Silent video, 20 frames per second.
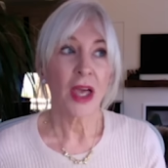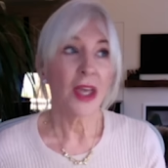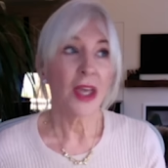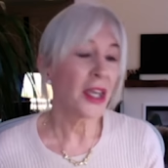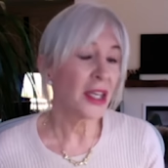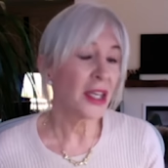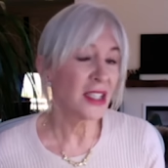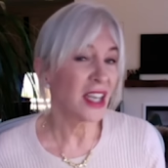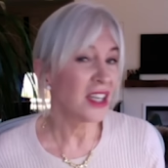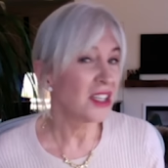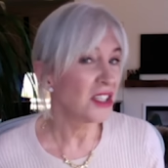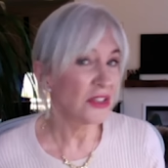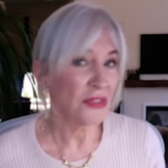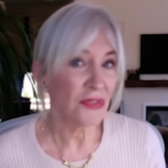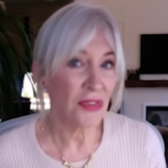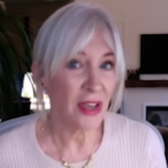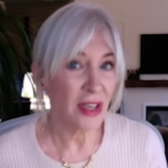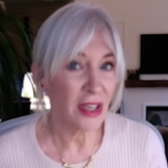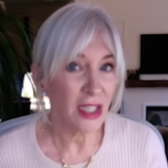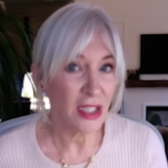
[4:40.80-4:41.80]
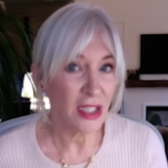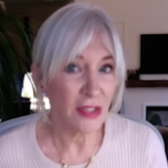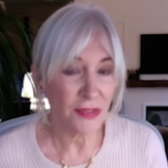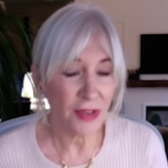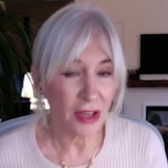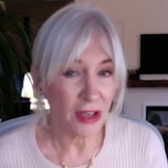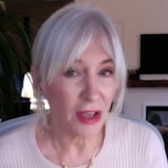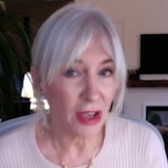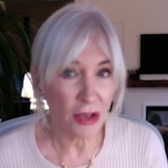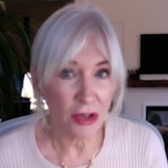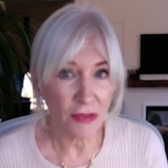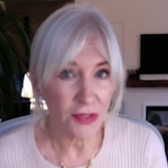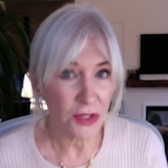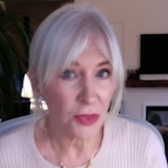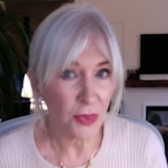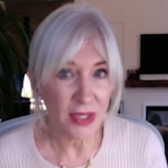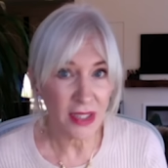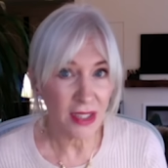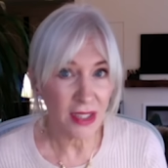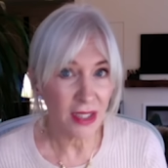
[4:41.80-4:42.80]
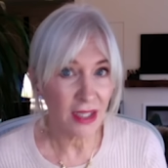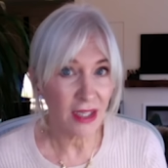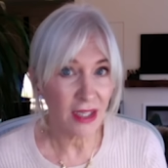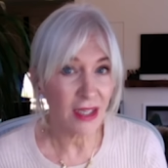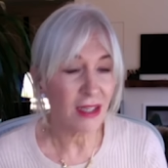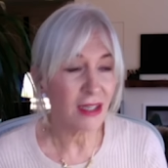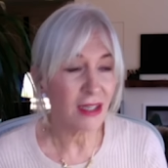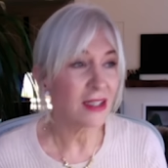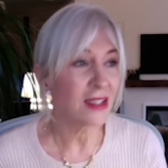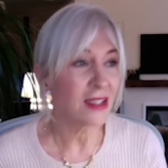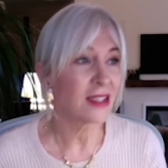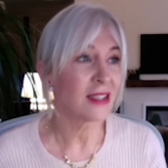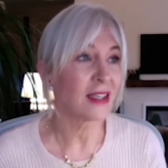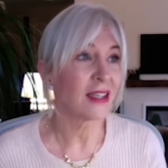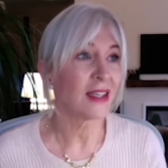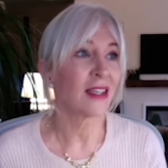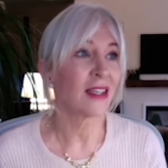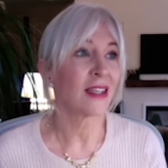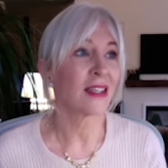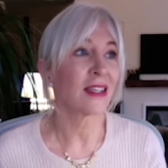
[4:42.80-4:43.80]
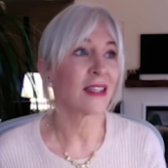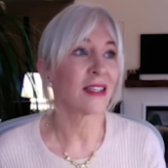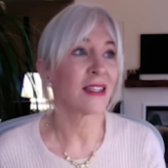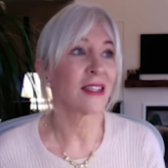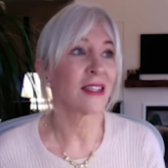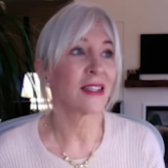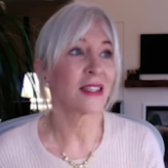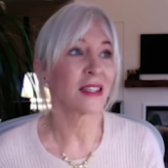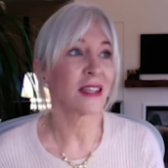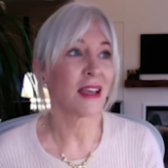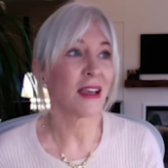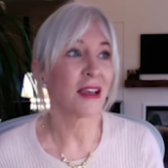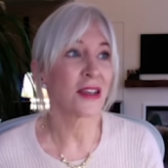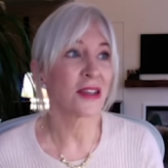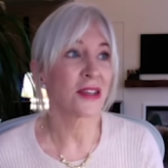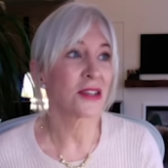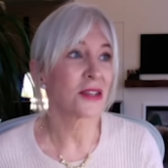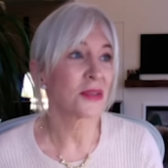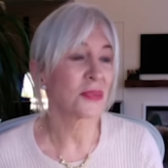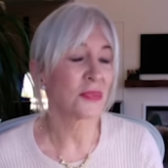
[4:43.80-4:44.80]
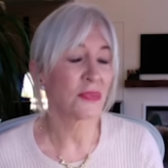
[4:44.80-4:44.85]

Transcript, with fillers: Unidentified for over 20 years, and and